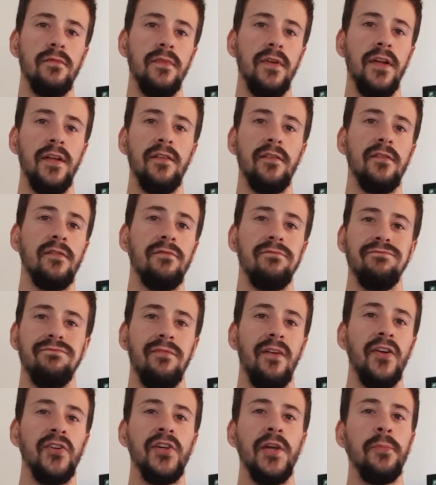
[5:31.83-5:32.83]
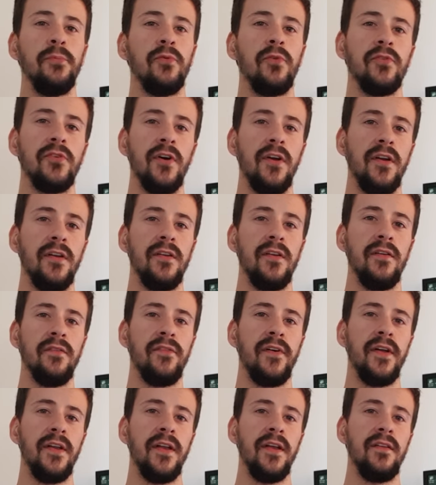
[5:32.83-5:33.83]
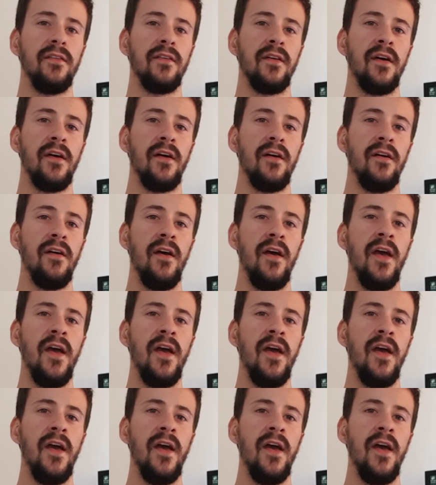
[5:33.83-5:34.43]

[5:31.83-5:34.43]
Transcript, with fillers: It's a cheaper alternative, and it's uh,